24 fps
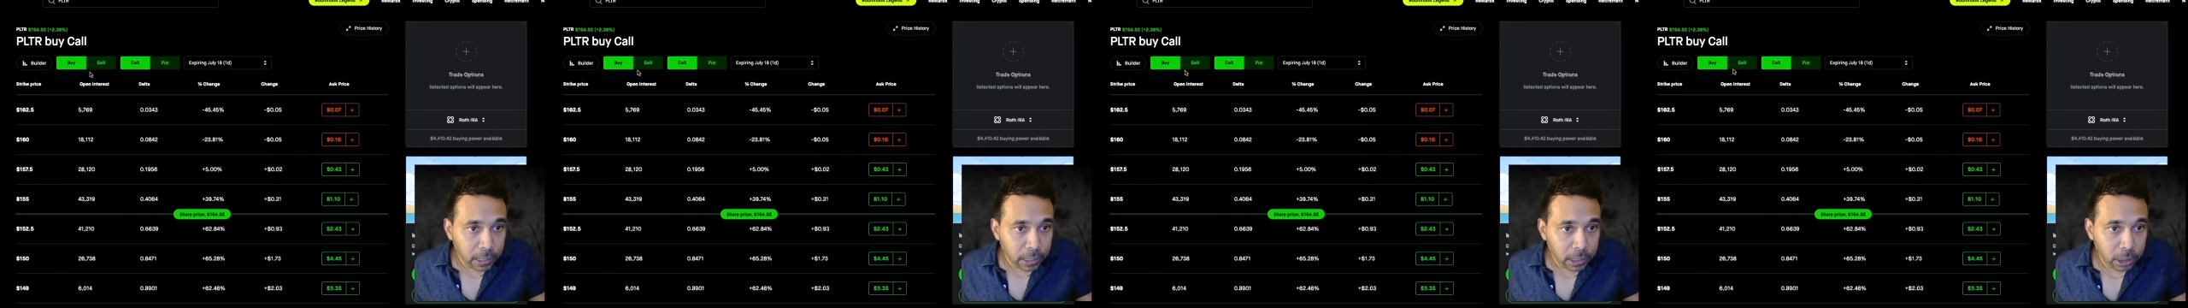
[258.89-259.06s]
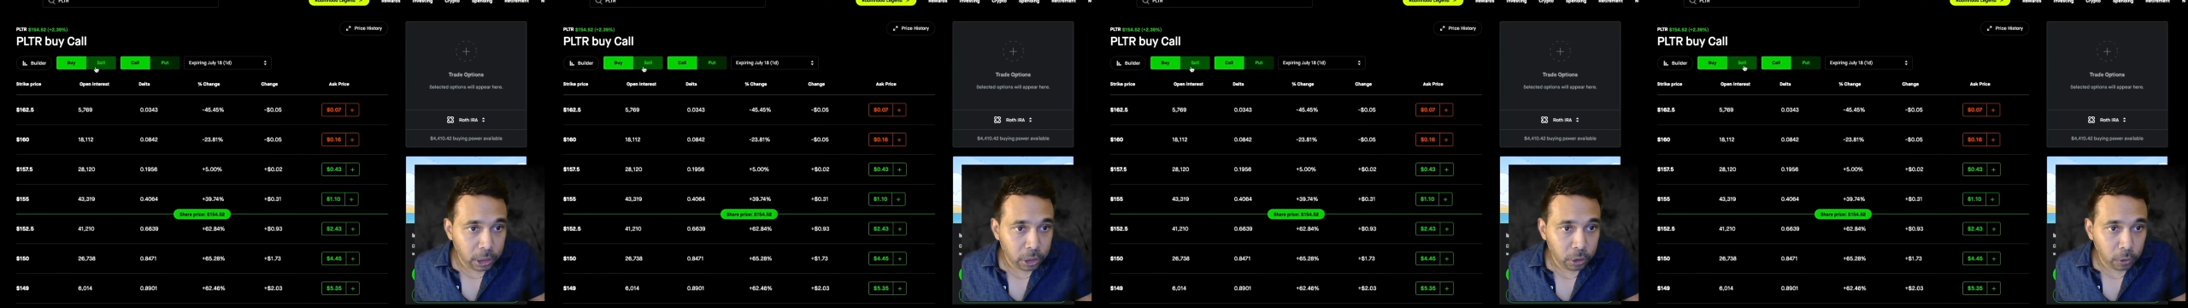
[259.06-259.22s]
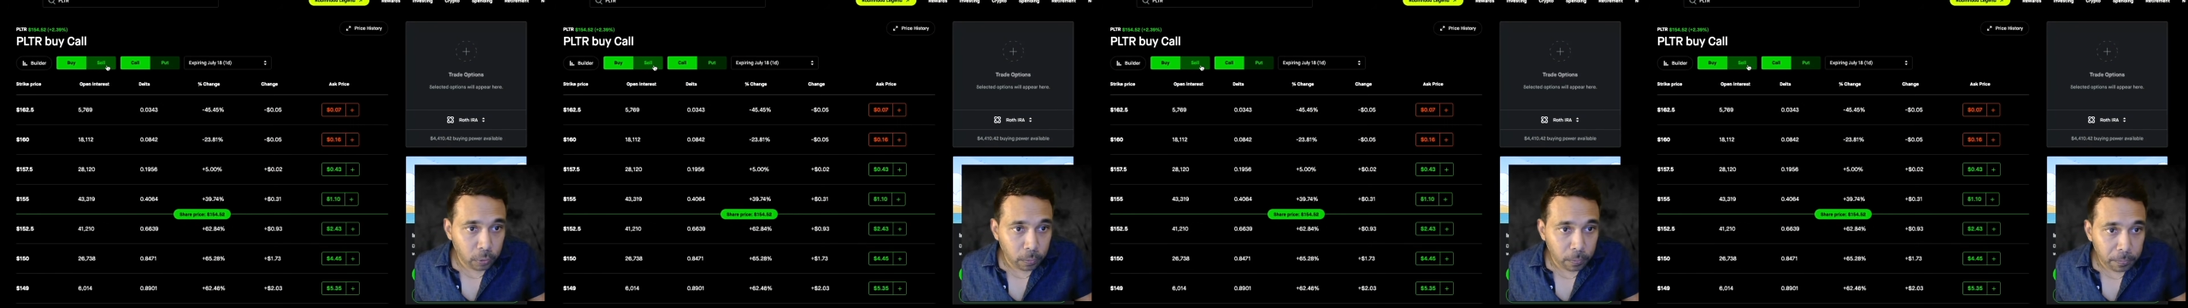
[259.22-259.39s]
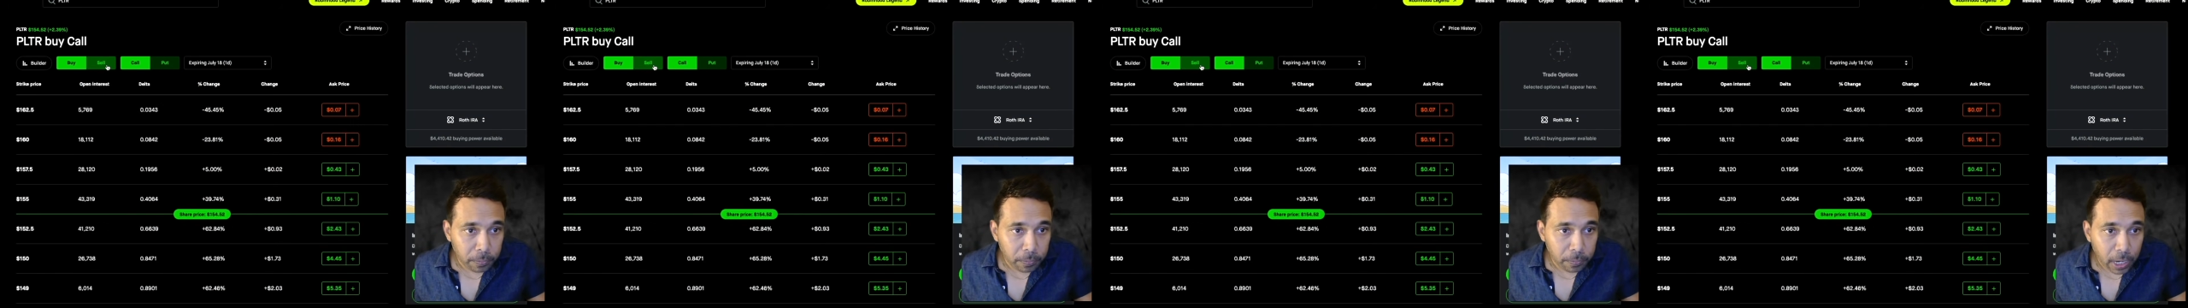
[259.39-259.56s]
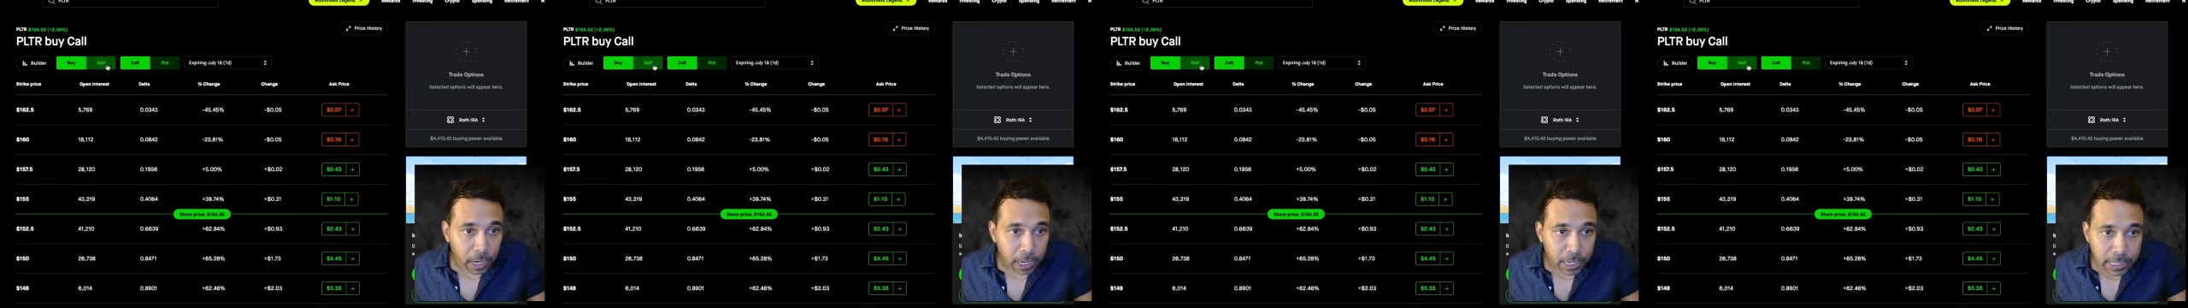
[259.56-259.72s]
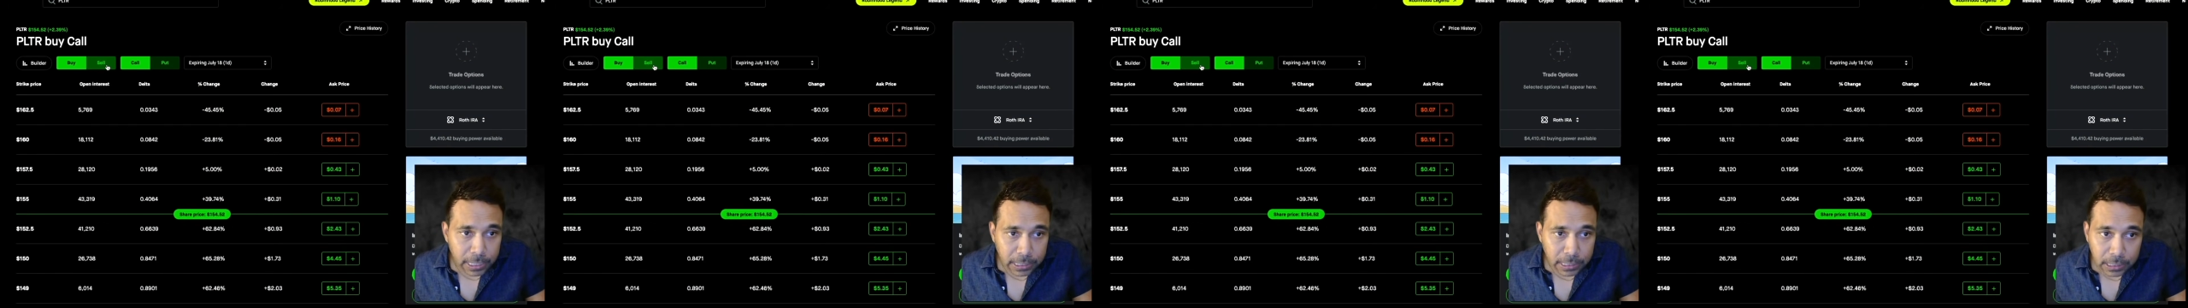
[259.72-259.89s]
so the
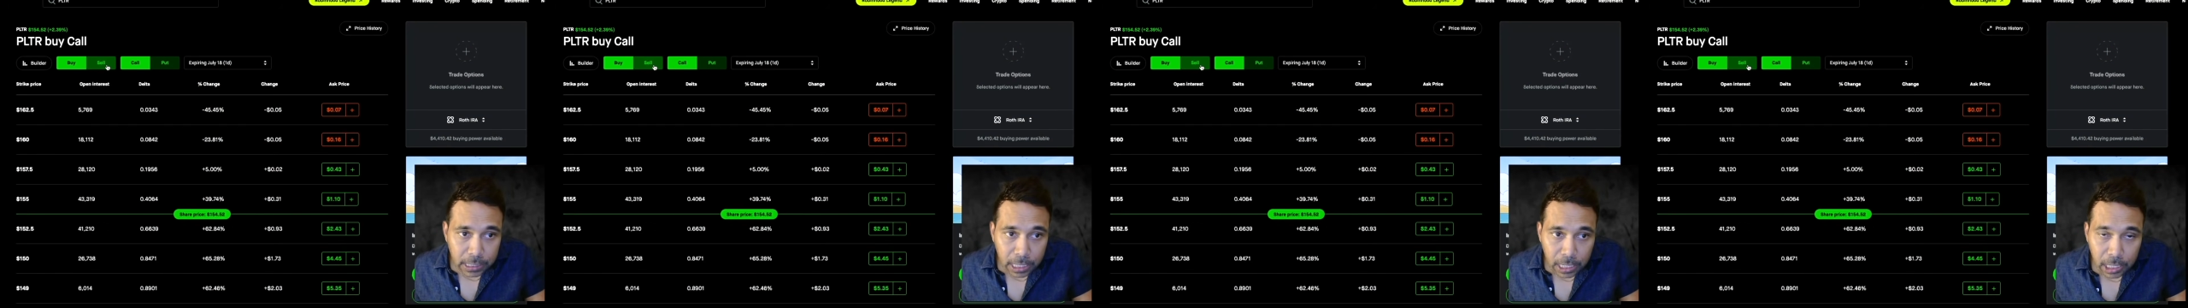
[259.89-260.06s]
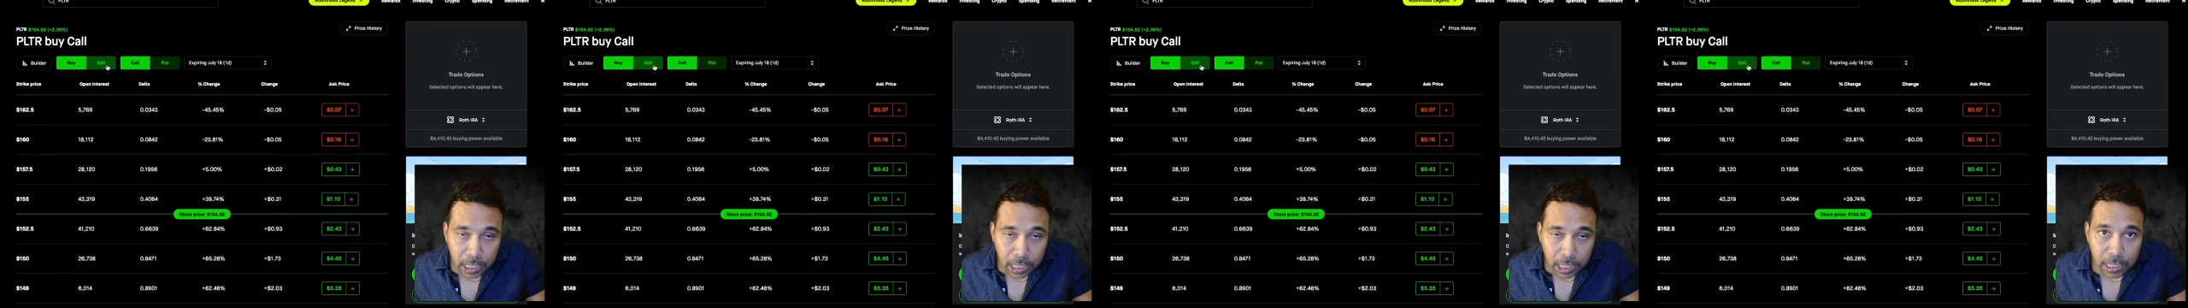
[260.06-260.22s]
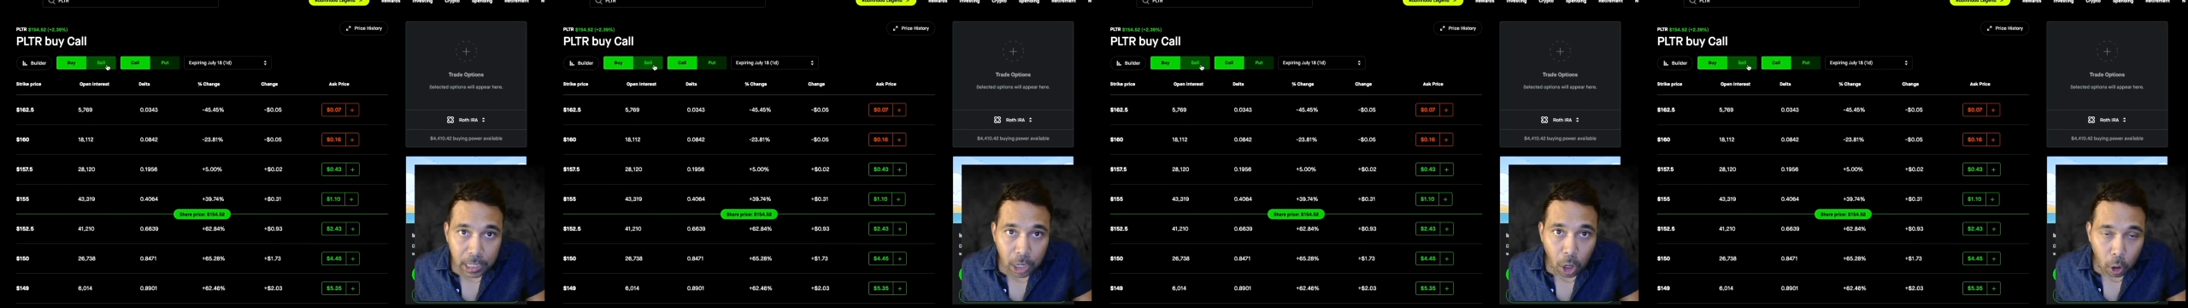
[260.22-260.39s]
earnings are in